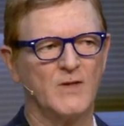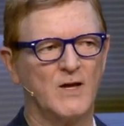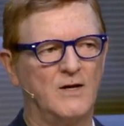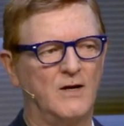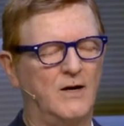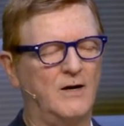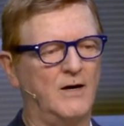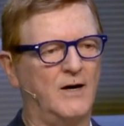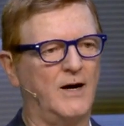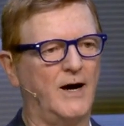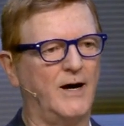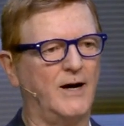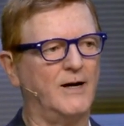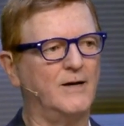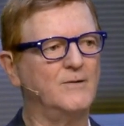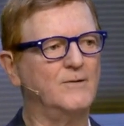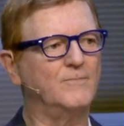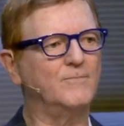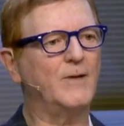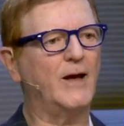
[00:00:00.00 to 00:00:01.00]
Uh,
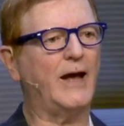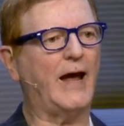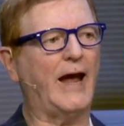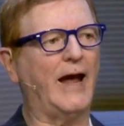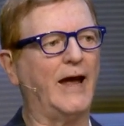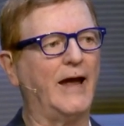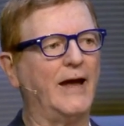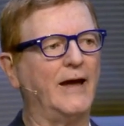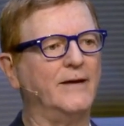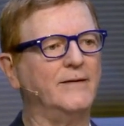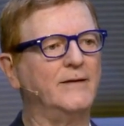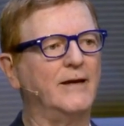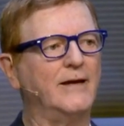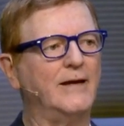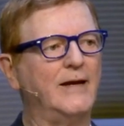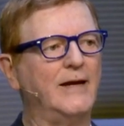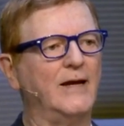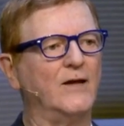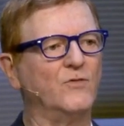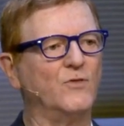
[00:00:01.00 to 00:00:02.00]
and
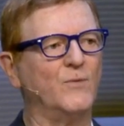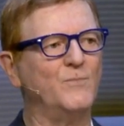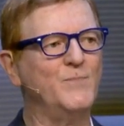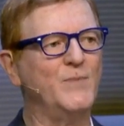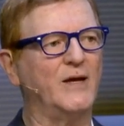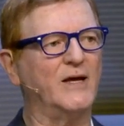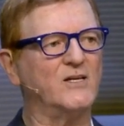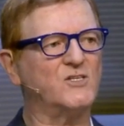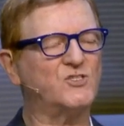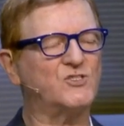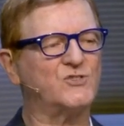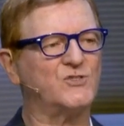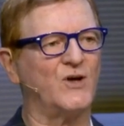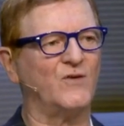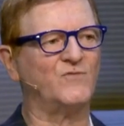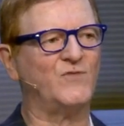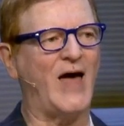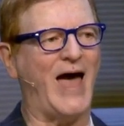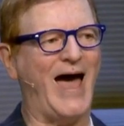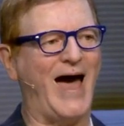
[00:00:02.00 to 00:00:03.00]
in the midst
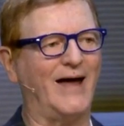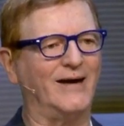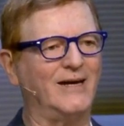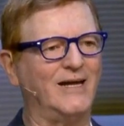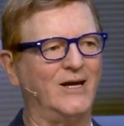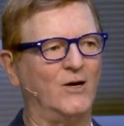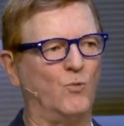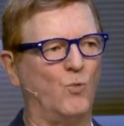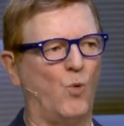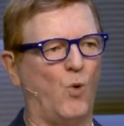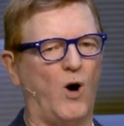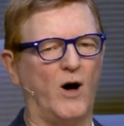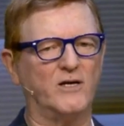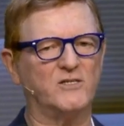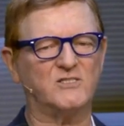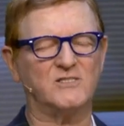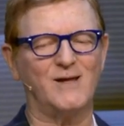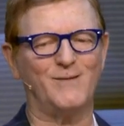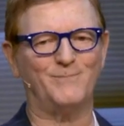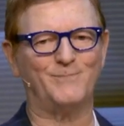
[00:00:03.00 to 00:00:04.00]
of that, it
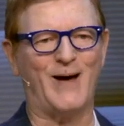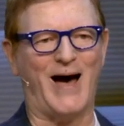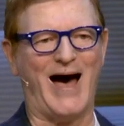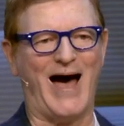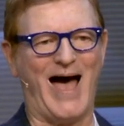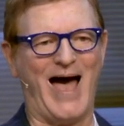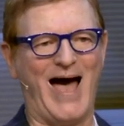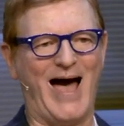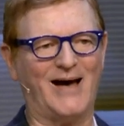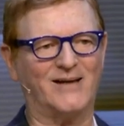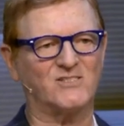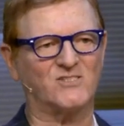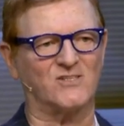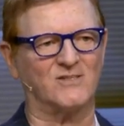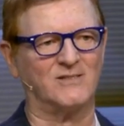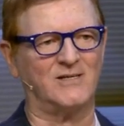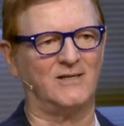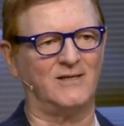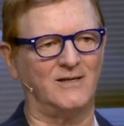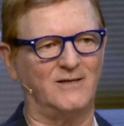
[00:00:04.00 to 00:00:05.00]
wasn't by
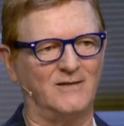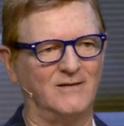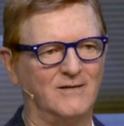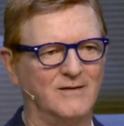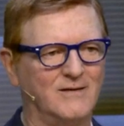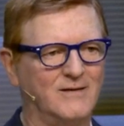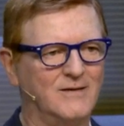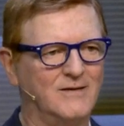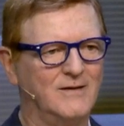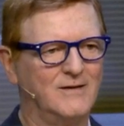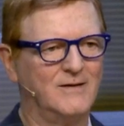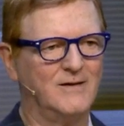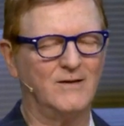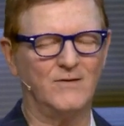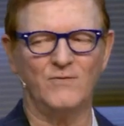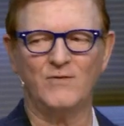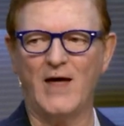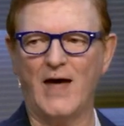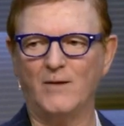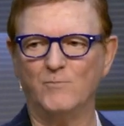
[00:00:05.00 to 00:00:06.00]
accident
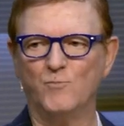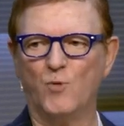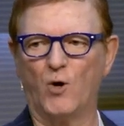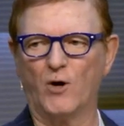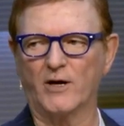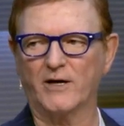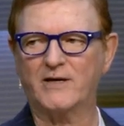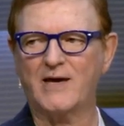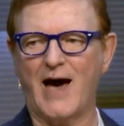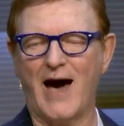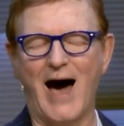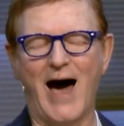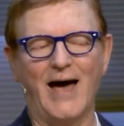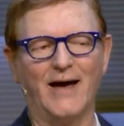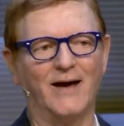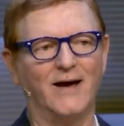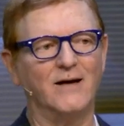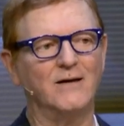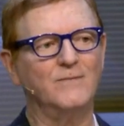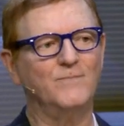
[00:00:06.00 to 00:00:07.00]
that
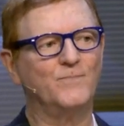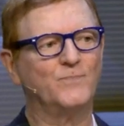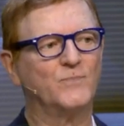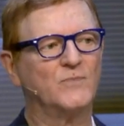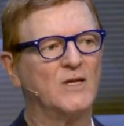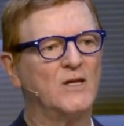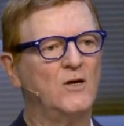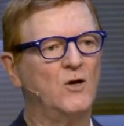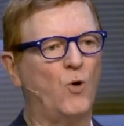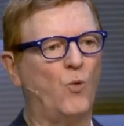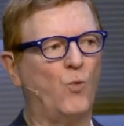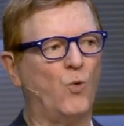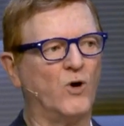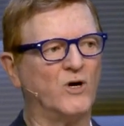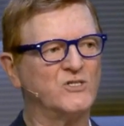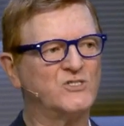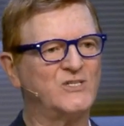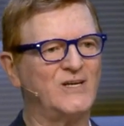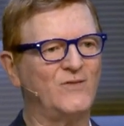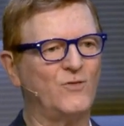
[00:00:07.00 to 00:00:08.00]
Mordecai
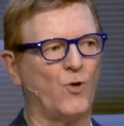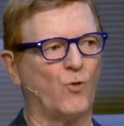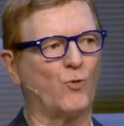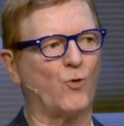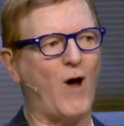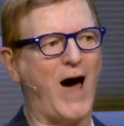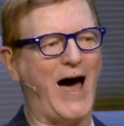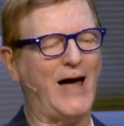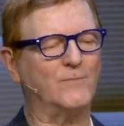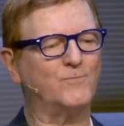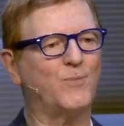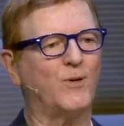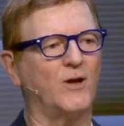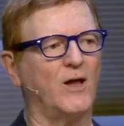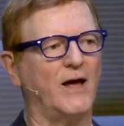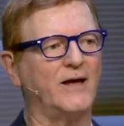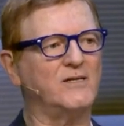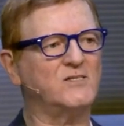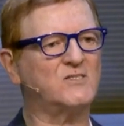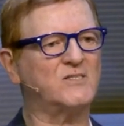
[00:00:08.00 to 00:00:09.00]
was in the right
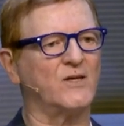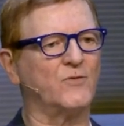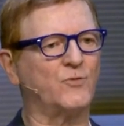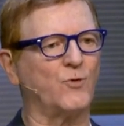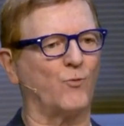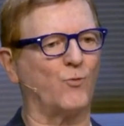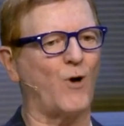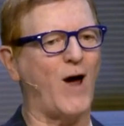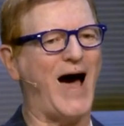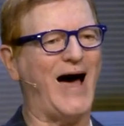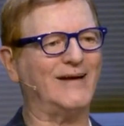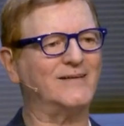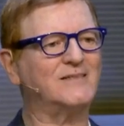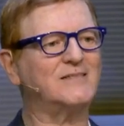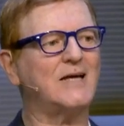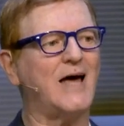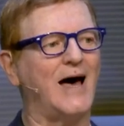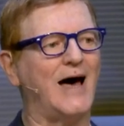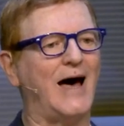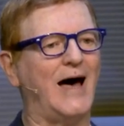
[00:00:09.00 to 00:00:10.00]
place at the right
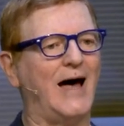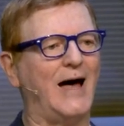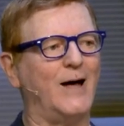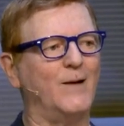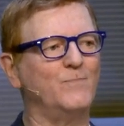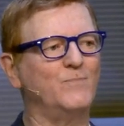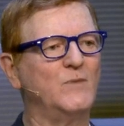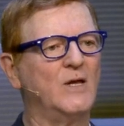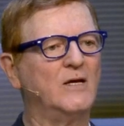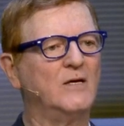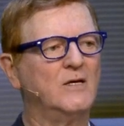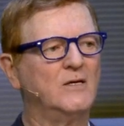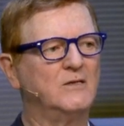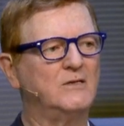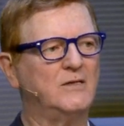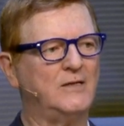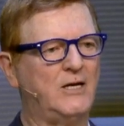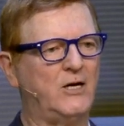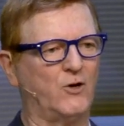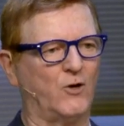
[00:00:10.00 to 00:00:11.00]
time
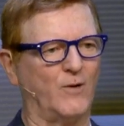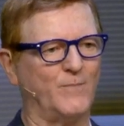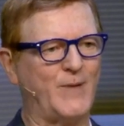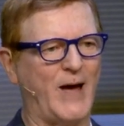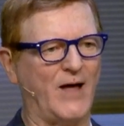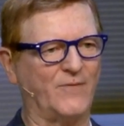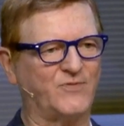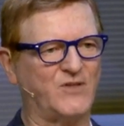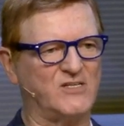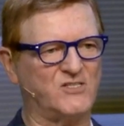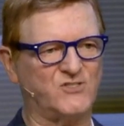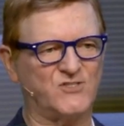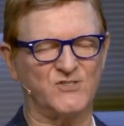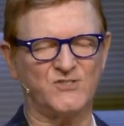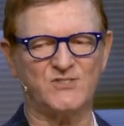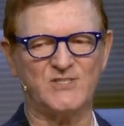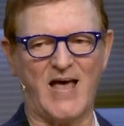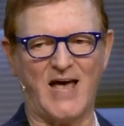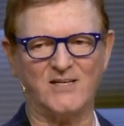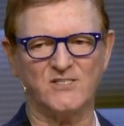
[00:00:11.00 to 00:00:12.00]
to hear about this
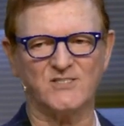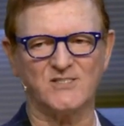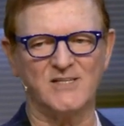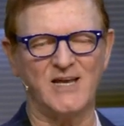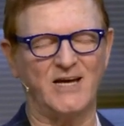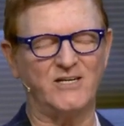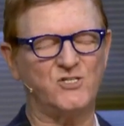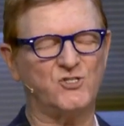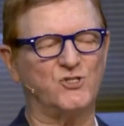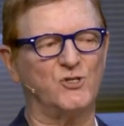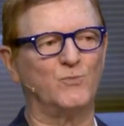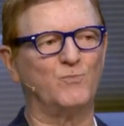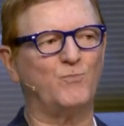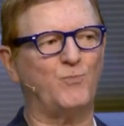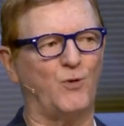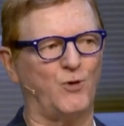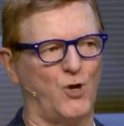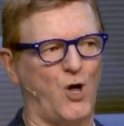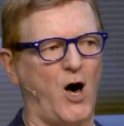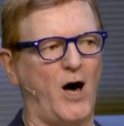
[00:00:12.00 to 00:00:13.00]
assassination
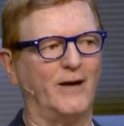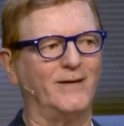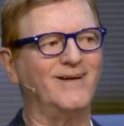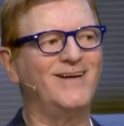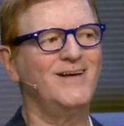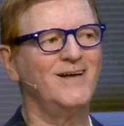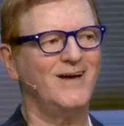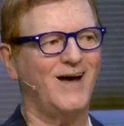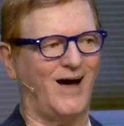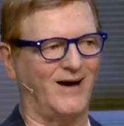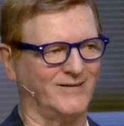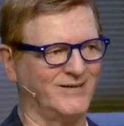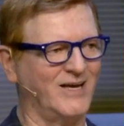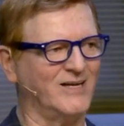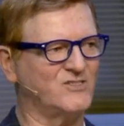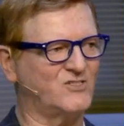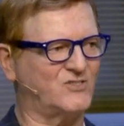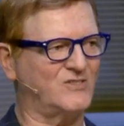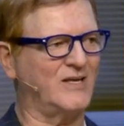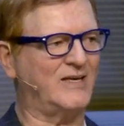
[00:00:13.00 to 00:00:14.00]
plot
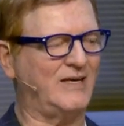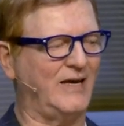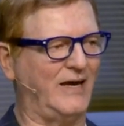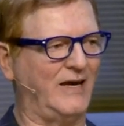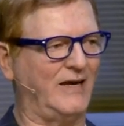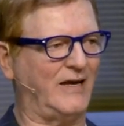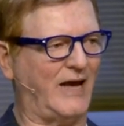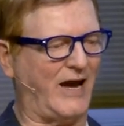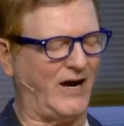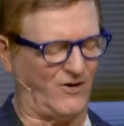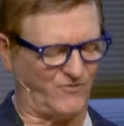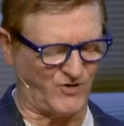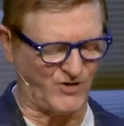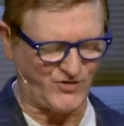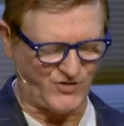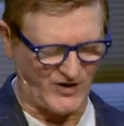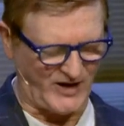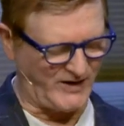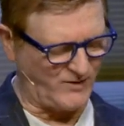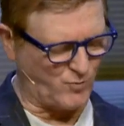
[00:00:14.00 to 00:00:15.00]
against the king.
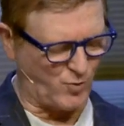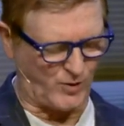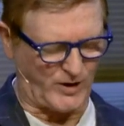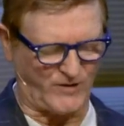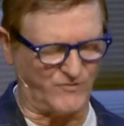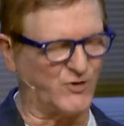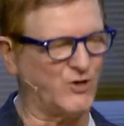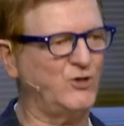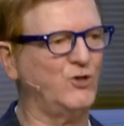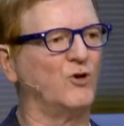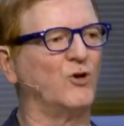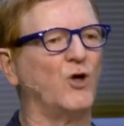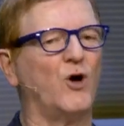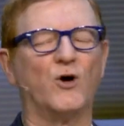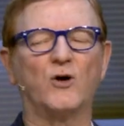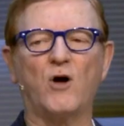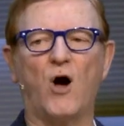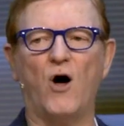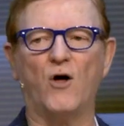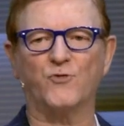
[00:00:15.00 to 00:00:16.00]
Everything, wherever you
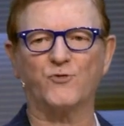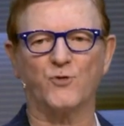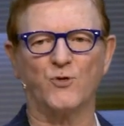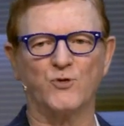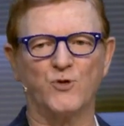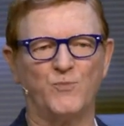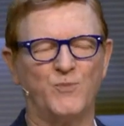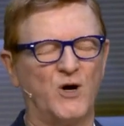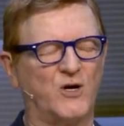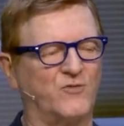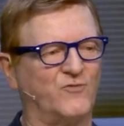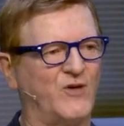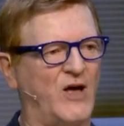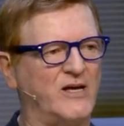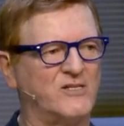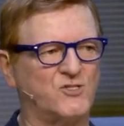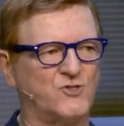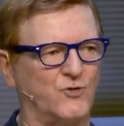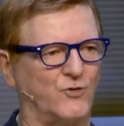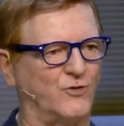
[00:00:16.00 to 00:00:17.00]
look, all through the book of
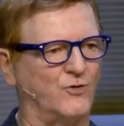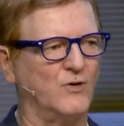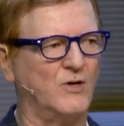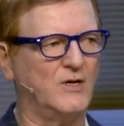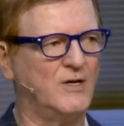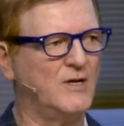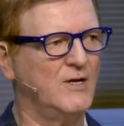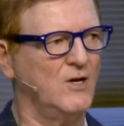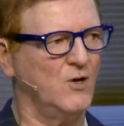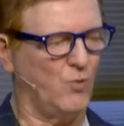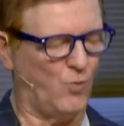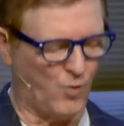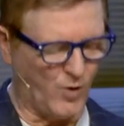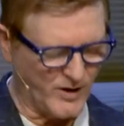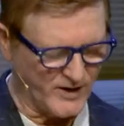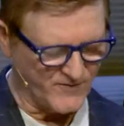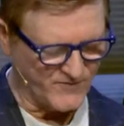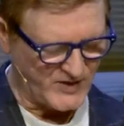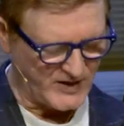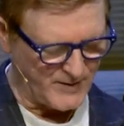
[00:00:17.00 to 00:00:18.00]
Esther. One
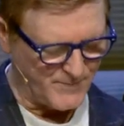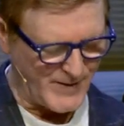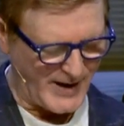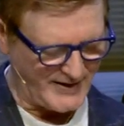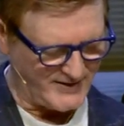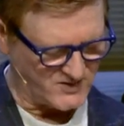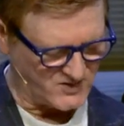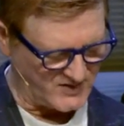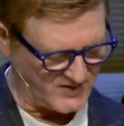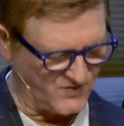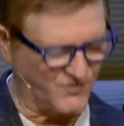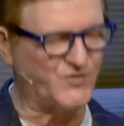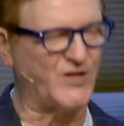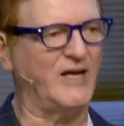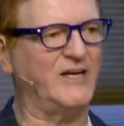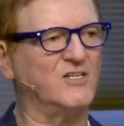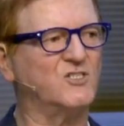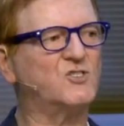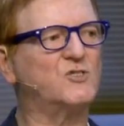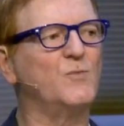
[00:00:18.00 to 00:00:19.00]
of the amazing
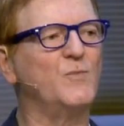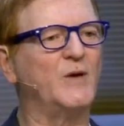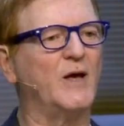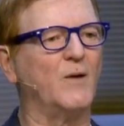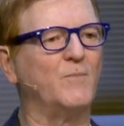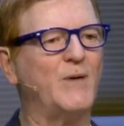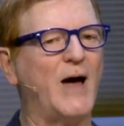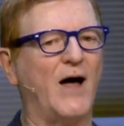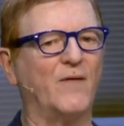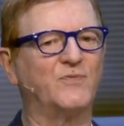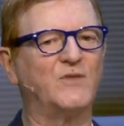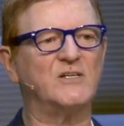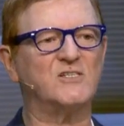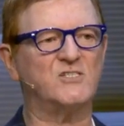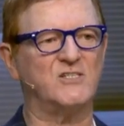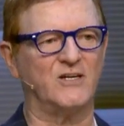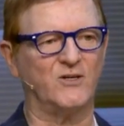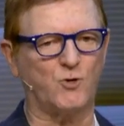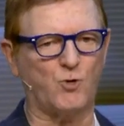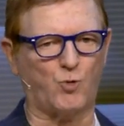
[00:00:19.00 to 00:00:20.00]
things to me about this
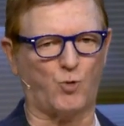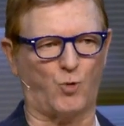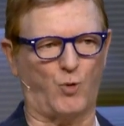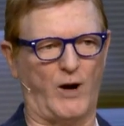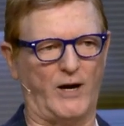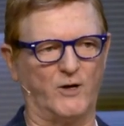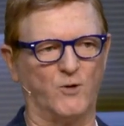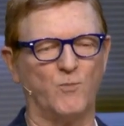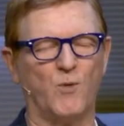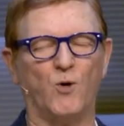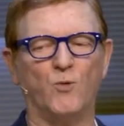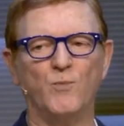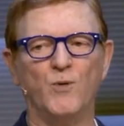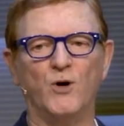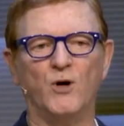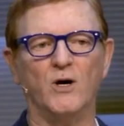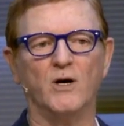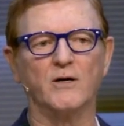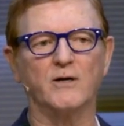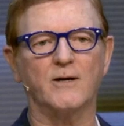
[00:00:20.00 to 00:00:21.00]
incredible
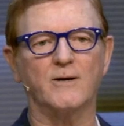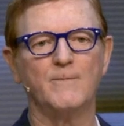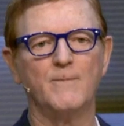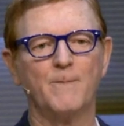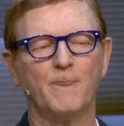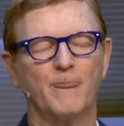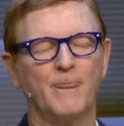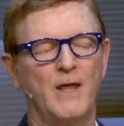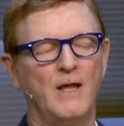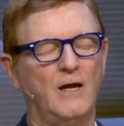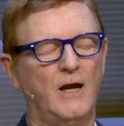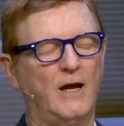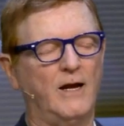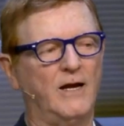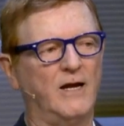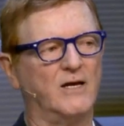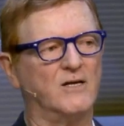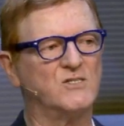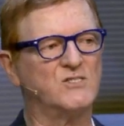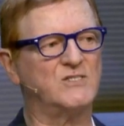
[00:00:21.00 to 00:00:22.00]
book
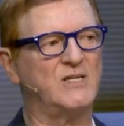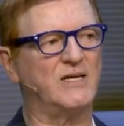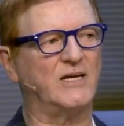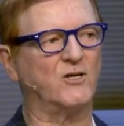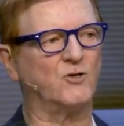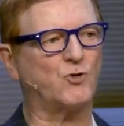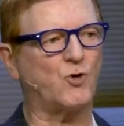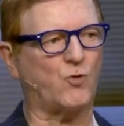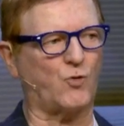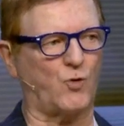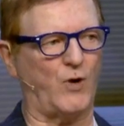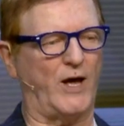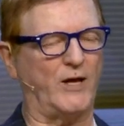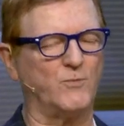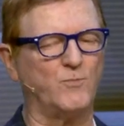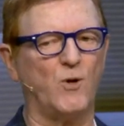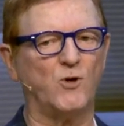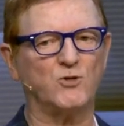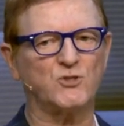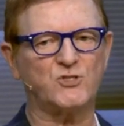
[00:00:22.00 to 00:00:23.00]
is the
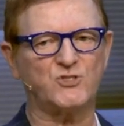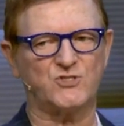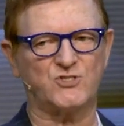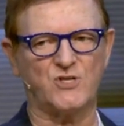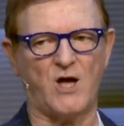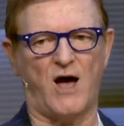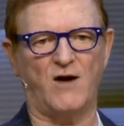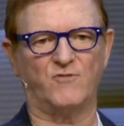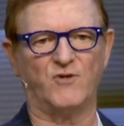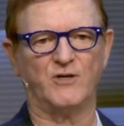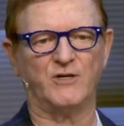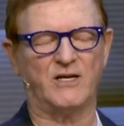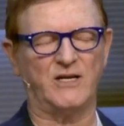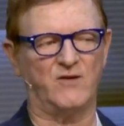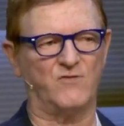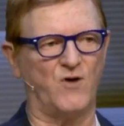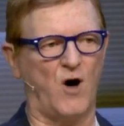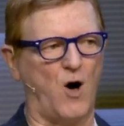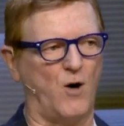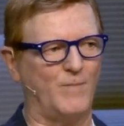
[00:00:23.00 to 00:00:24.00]
incredible sovereignty
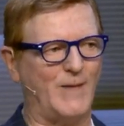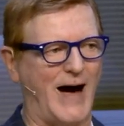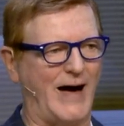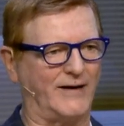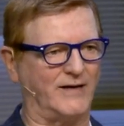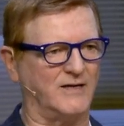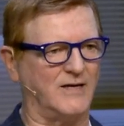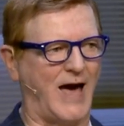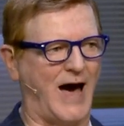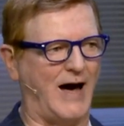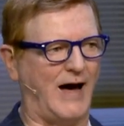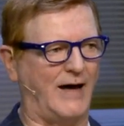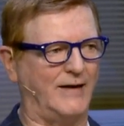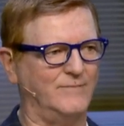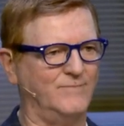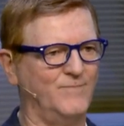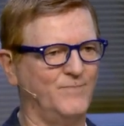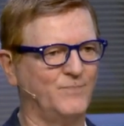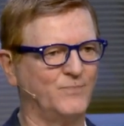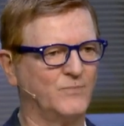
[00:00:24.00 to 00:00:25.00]
of Almighty God
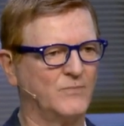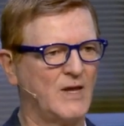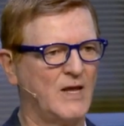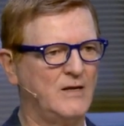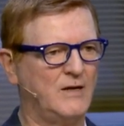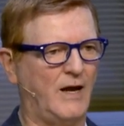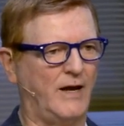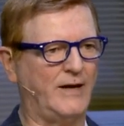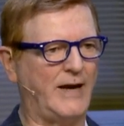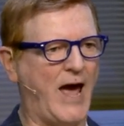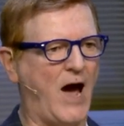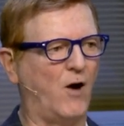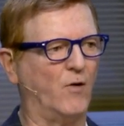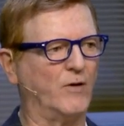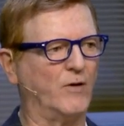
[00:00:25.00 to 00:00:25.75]
and how He